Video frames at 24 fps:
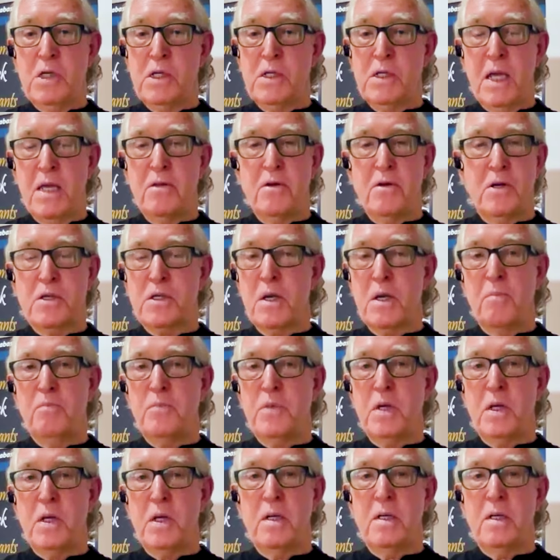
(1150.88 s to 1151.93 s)
always say there's
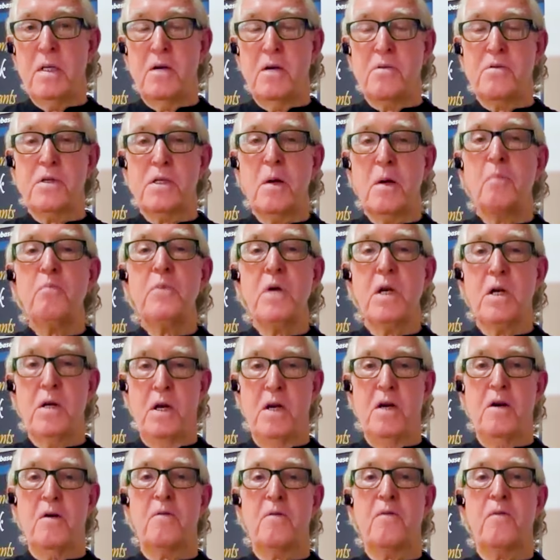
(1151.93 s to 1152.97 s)

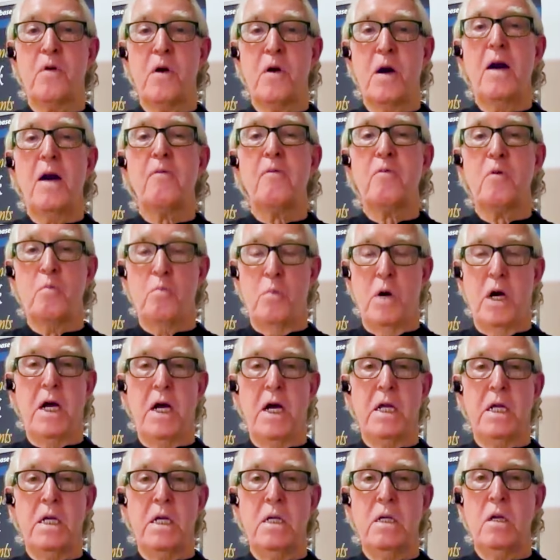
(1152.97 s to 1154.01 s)
something here for
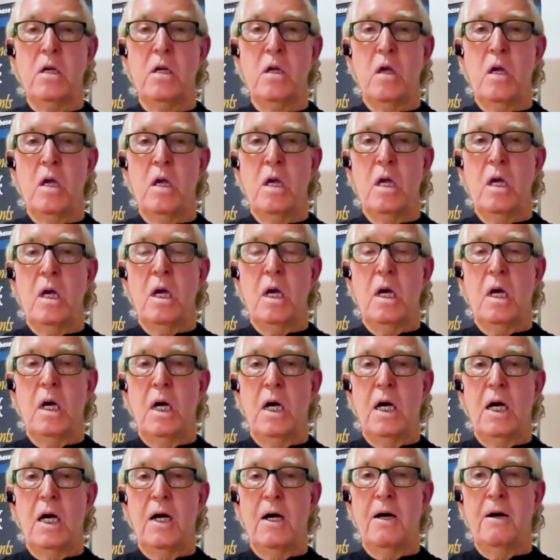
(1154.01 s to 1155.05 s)
everybody.
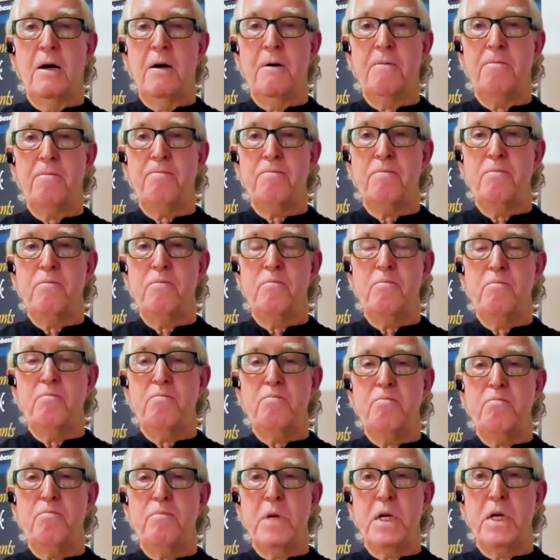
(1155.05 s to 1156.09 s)
But
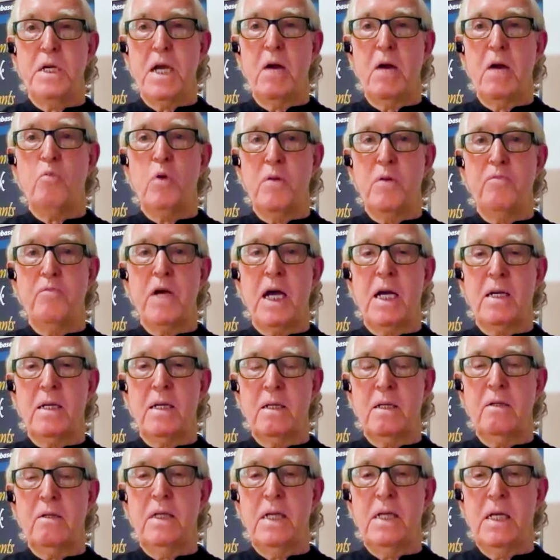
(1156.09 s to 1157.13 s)
yet we've
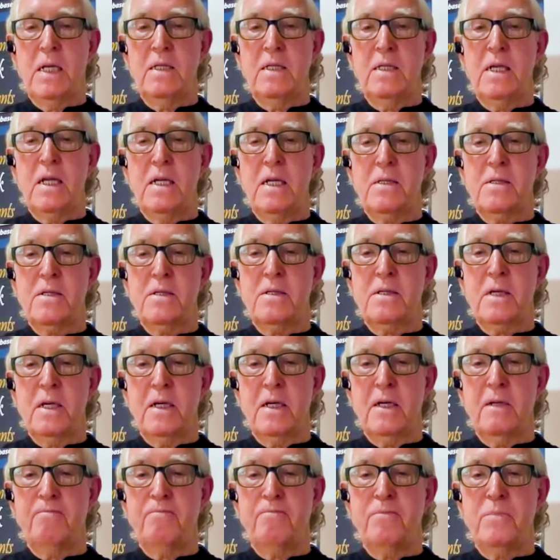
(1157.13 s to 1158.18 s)
got it's
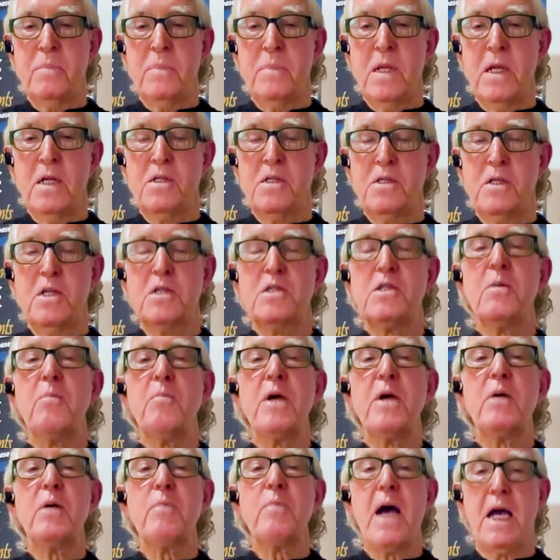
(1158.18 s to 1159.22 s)
just a
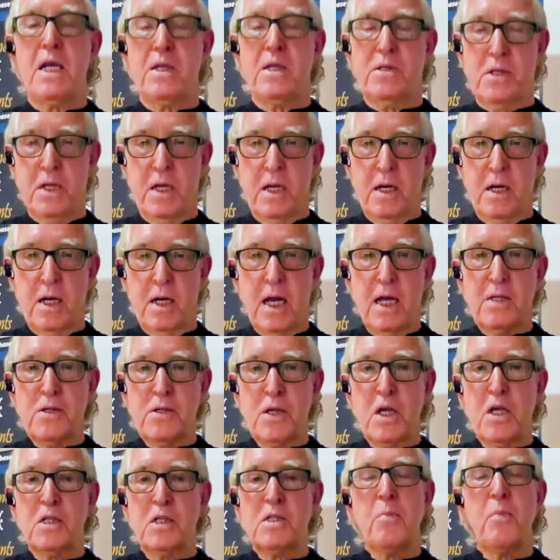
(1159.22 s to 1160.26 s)
big basket. I
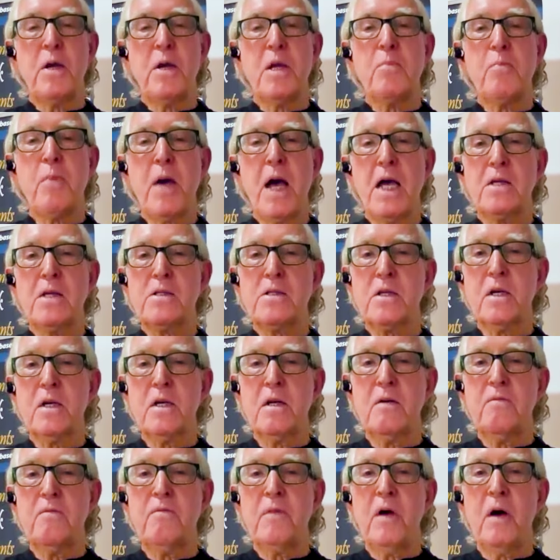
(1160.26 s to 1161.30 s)
say it's a big
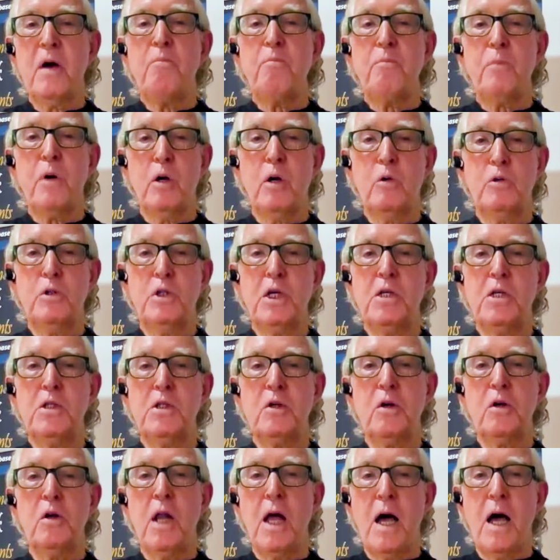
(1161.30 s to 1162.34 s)
basket of
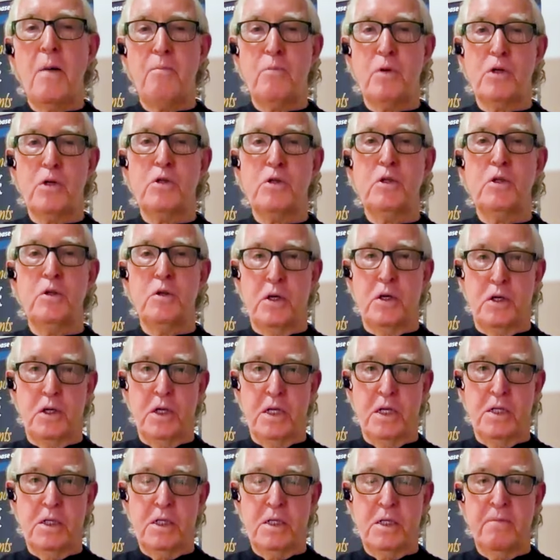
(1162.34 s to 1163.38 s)
potential
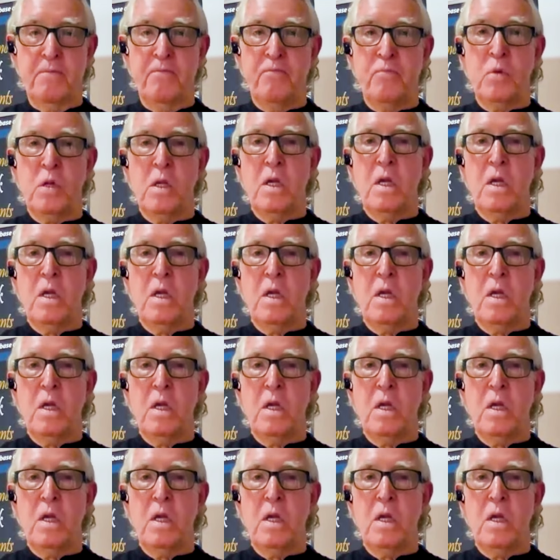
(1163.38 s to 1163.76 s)
opportunities.